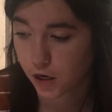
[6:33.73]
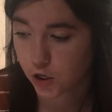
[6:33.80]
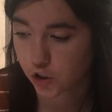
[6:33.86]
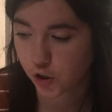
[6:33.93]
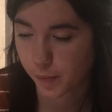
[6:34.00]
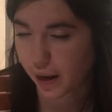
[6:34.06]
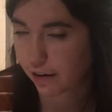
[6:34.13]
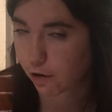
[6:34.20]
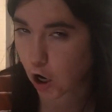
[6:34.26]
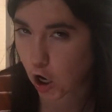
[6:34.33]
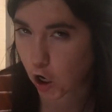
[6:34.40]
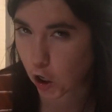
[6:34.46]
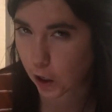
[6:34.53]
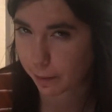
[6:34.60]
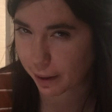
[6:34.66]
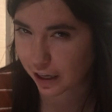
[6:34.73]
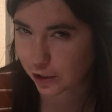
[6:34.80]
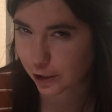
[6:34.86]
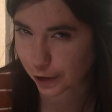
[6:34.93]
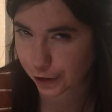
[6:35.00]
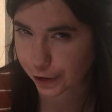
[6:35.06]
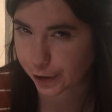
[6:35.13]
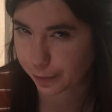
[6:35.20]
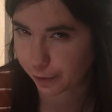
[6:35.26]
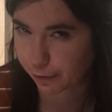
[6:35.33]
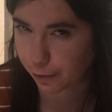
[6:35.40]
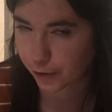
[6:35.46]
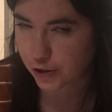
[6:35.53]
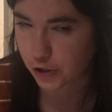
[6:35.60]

So you might have heard about Jericho before.